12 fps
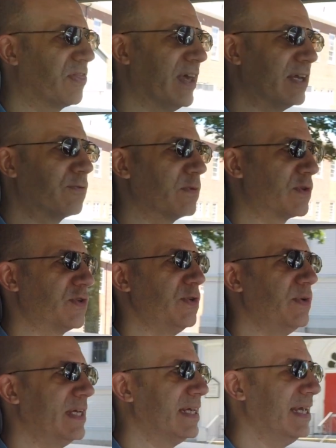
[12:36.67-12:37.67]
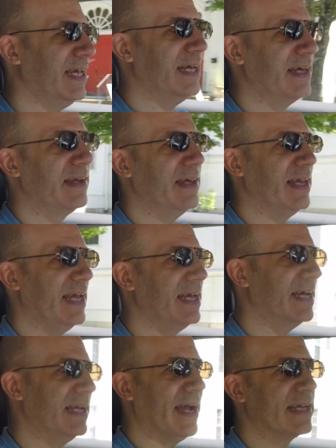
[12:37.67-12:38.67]
Thanks for tuning in,
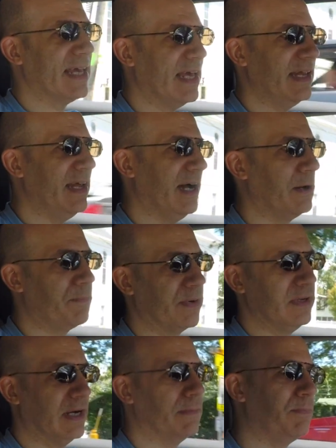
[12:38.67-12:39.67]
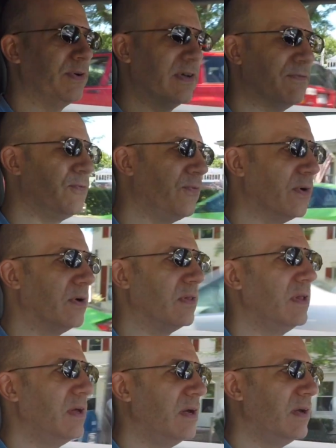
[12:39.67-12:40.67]
and again, I'll put a
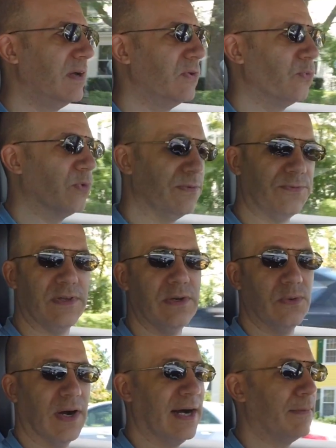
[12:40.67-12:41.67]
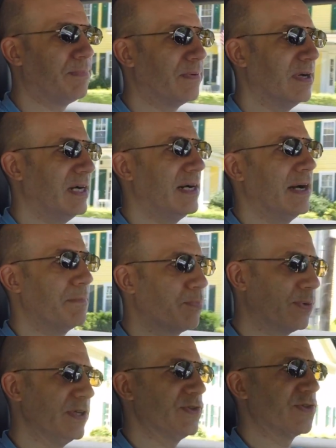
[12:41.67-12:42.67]
full review up
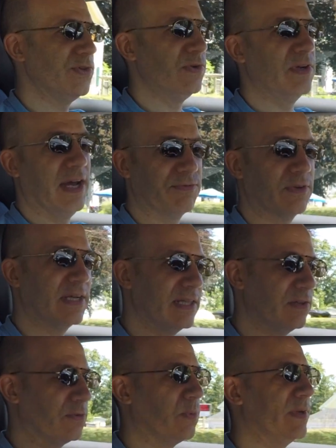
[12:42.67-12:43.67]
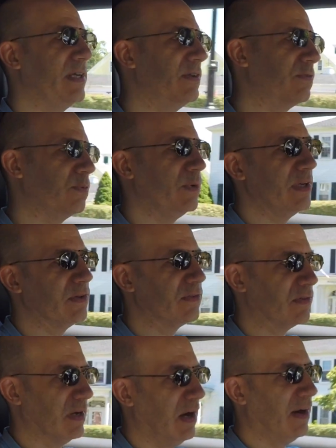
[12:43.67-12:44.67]
pretty soon after I get the 20-inch
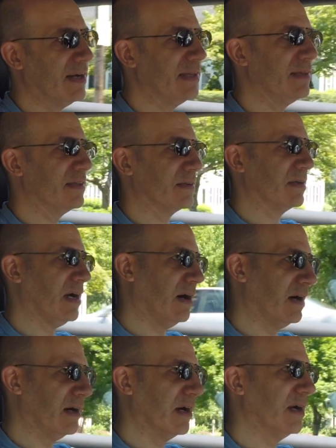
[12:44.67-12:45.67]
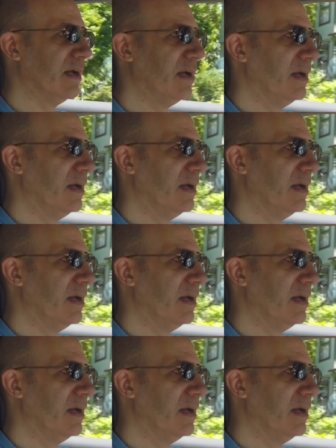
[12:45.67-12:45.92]
wheels on the car.